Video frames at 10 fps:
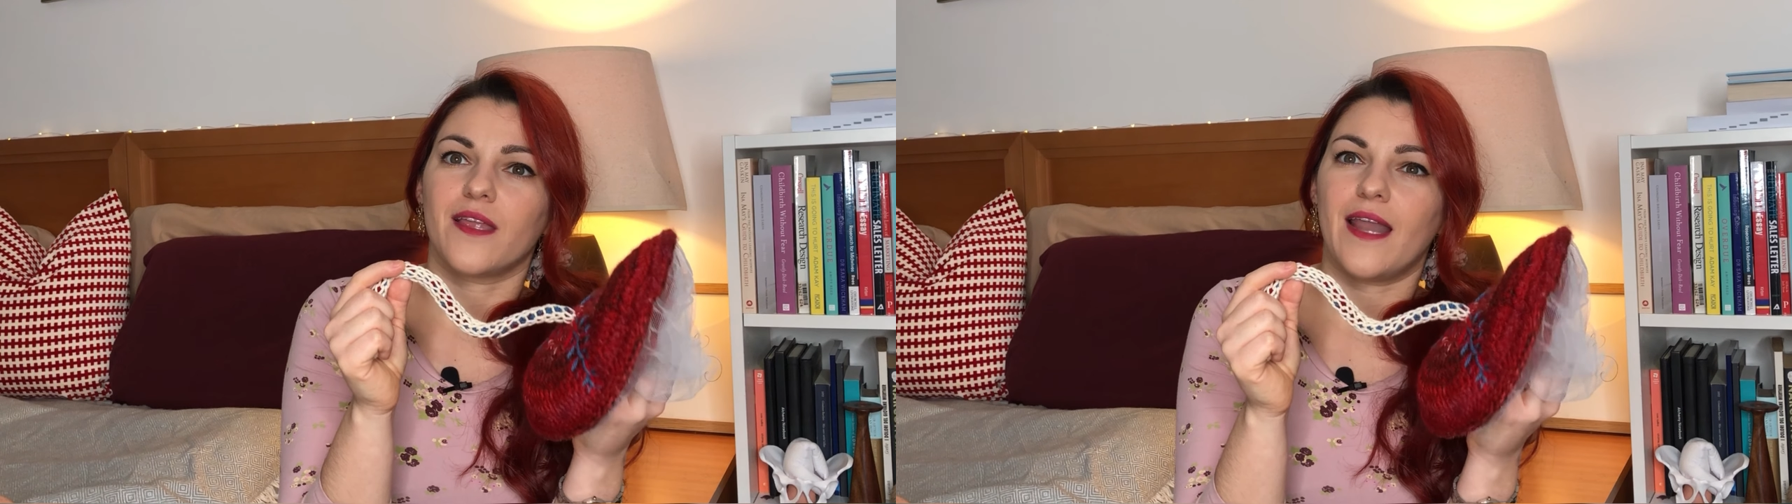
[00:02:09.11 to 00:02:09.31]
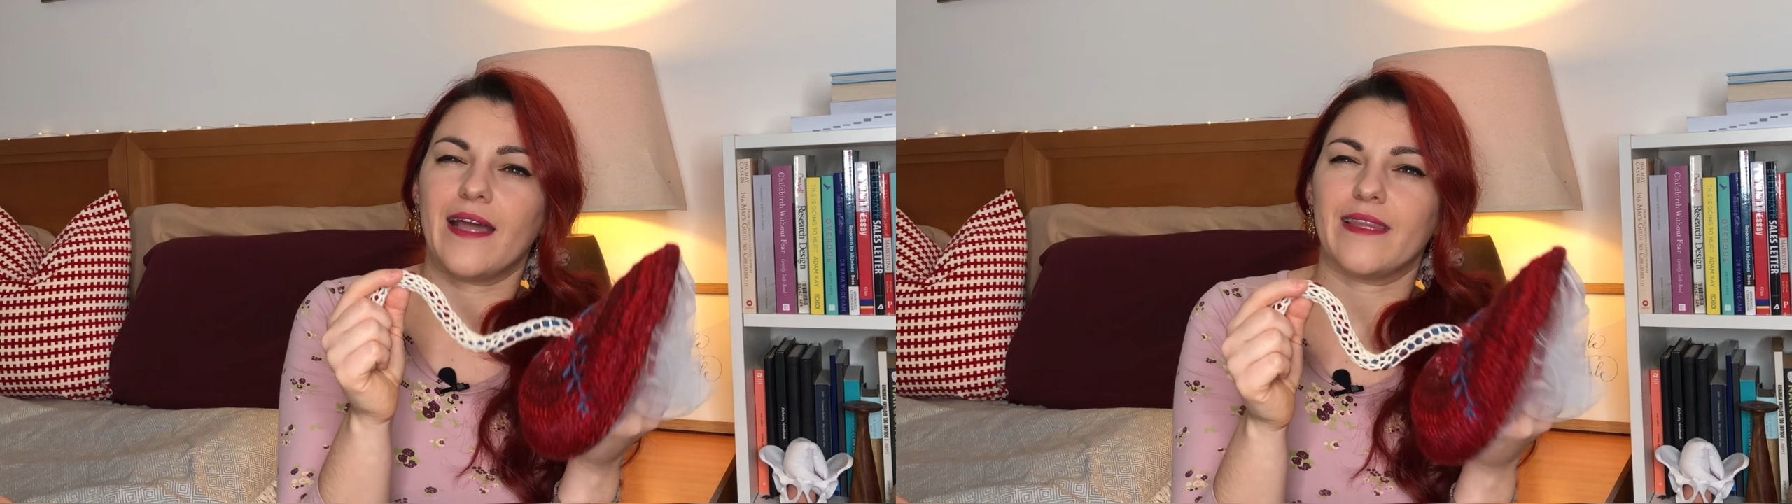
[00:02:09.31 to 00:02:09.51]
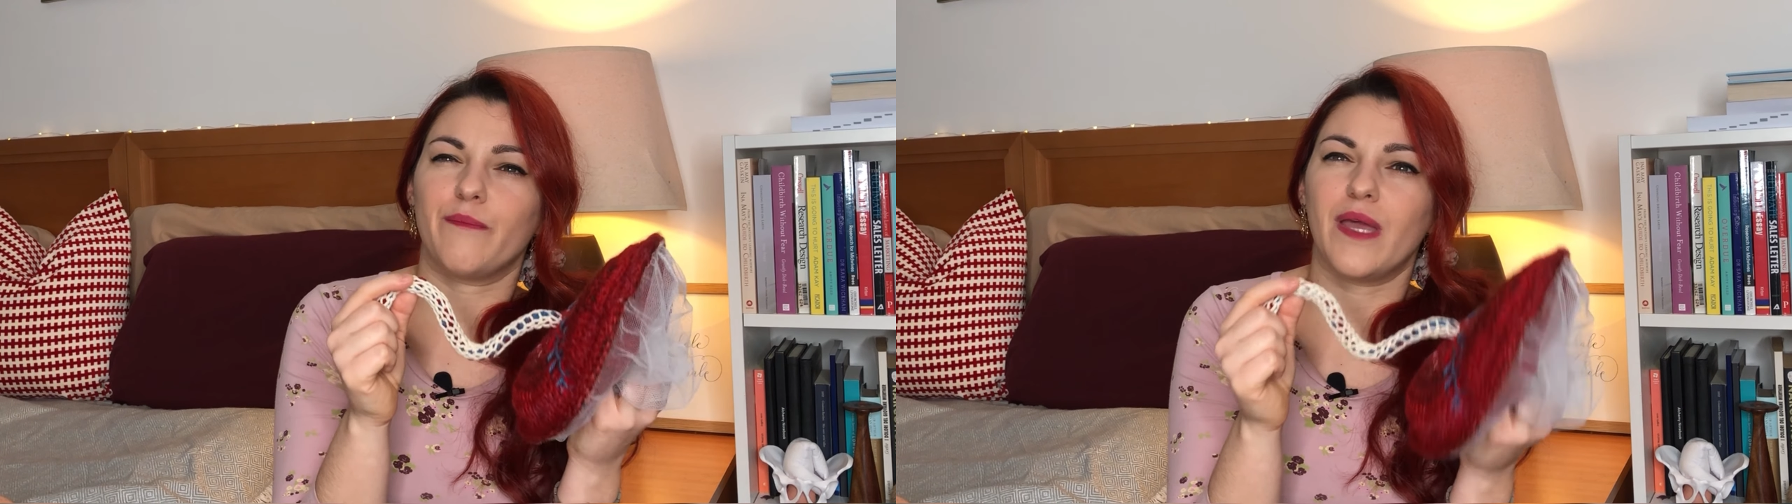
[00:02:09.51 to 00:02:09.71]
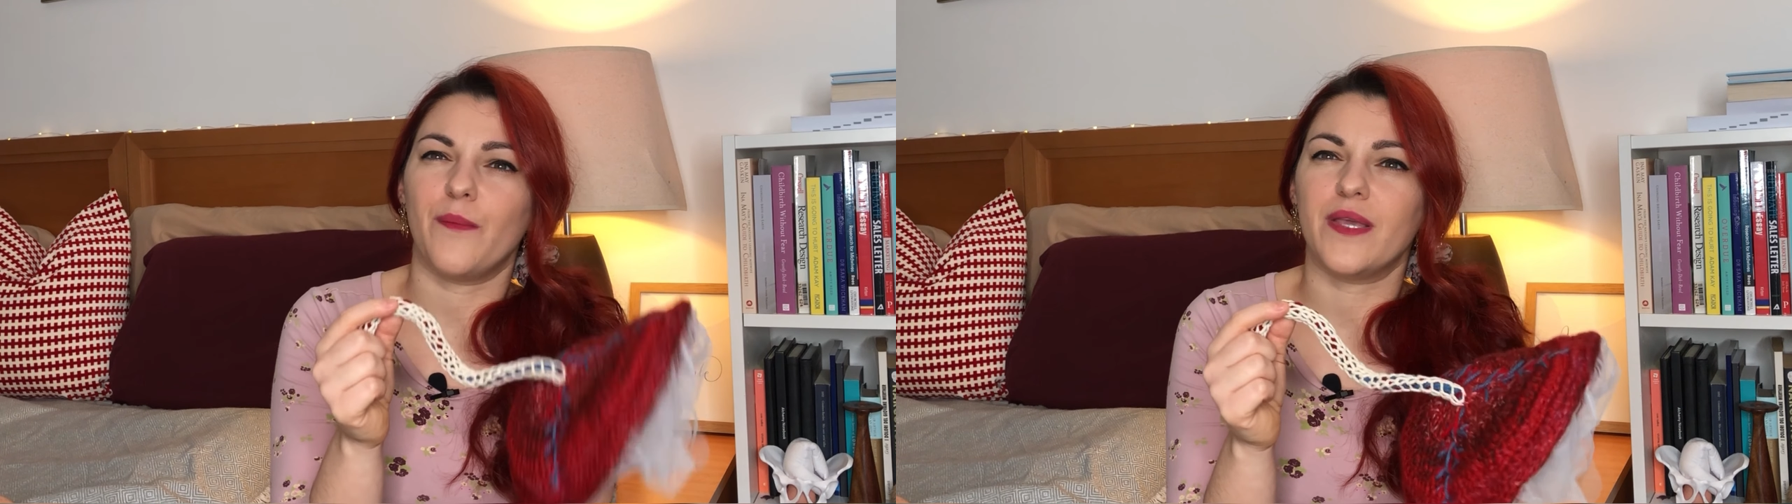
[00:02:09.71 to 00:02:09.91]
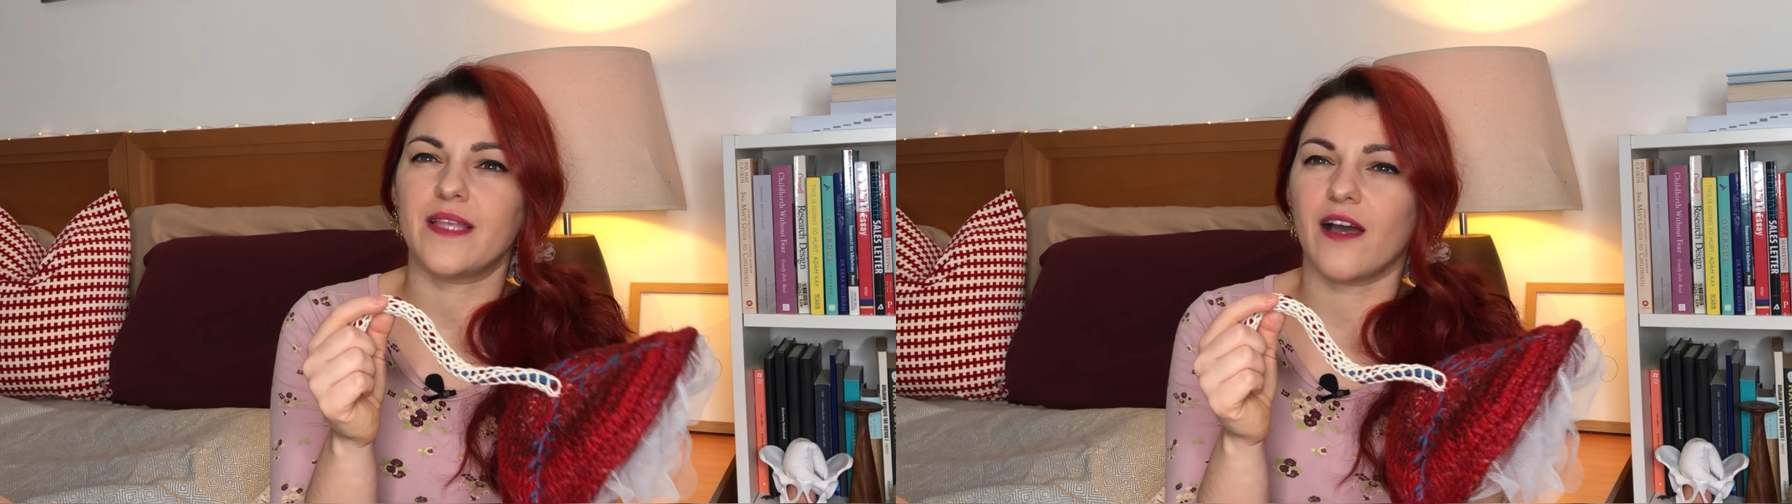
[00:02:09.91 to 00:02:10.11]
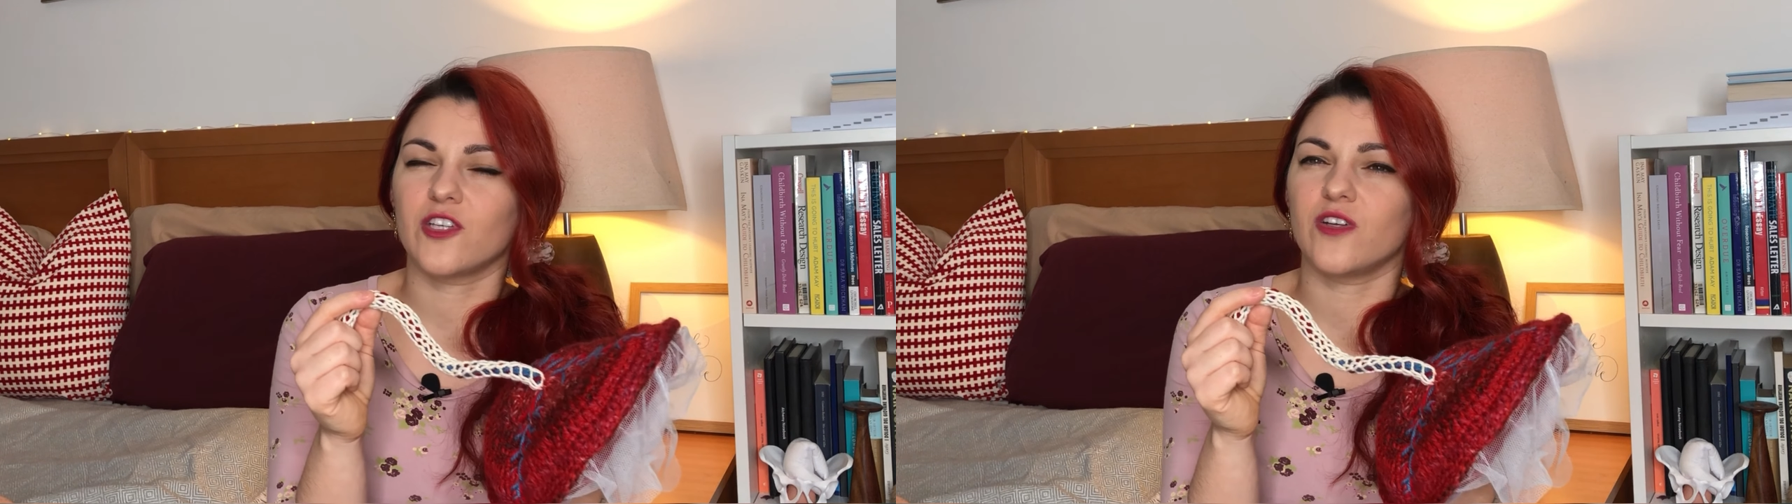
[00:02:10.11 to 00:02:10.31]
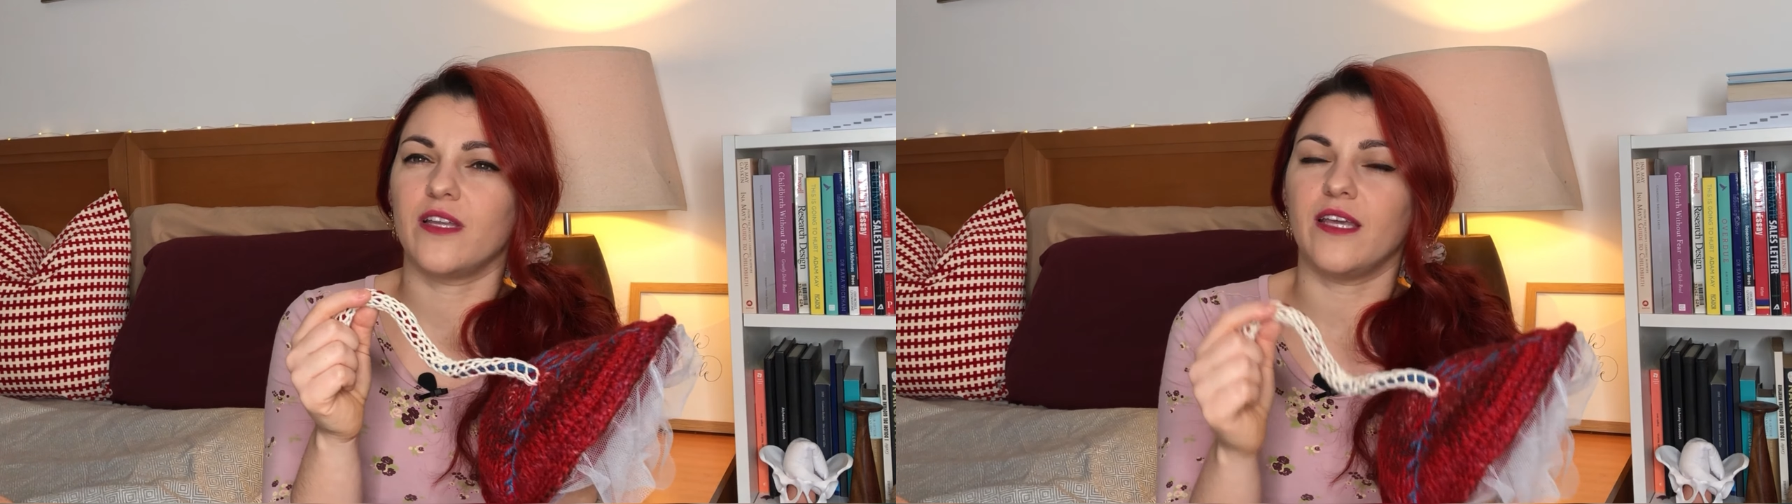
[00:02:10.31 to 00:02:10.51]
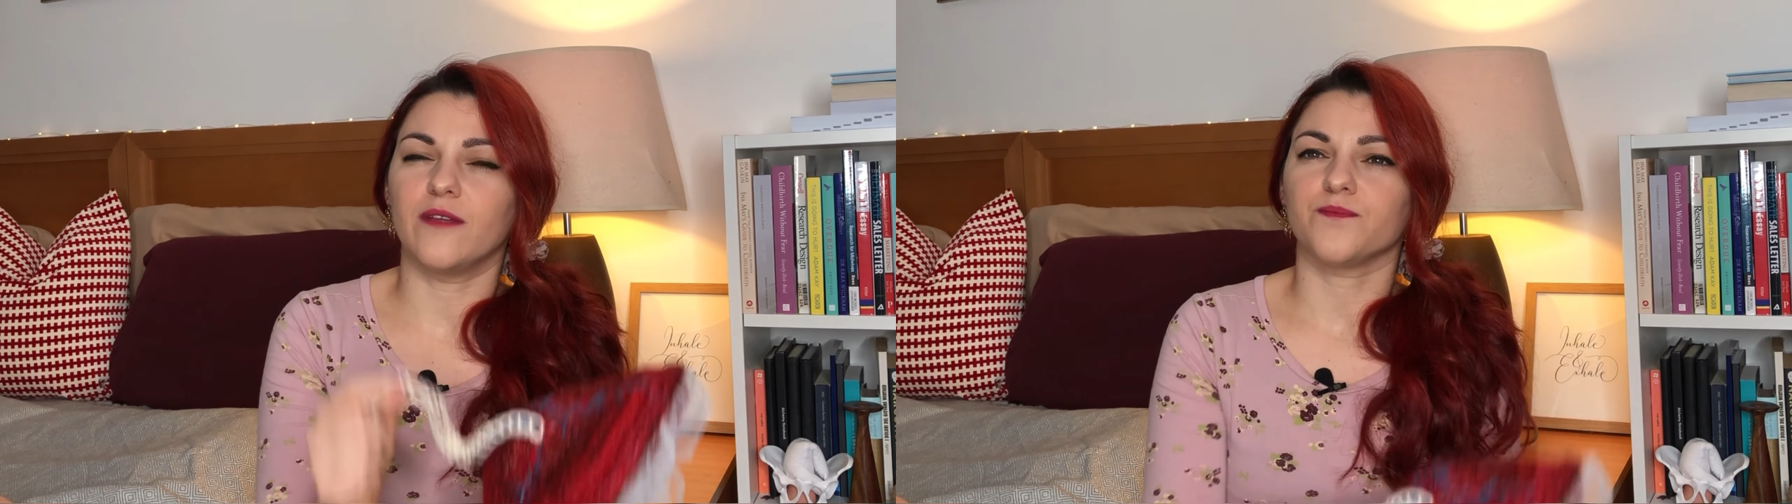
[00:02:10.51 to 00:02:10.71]
neck that baby is
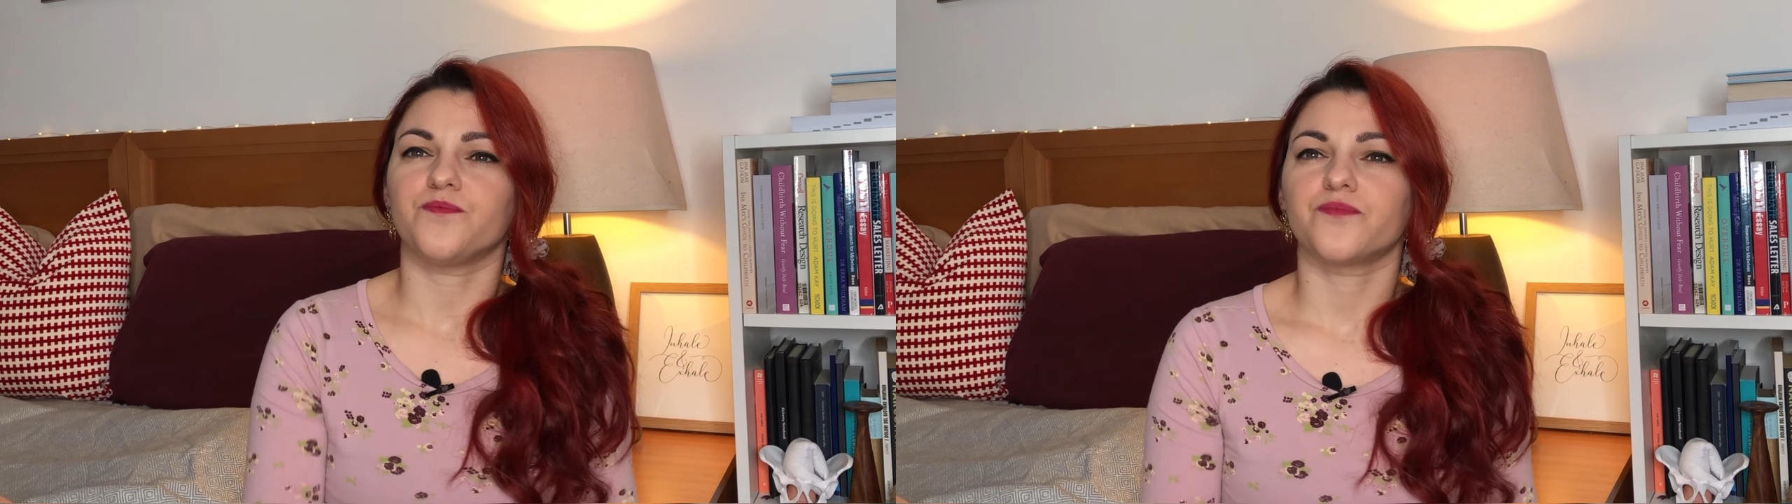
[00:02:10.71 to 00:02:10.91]
actually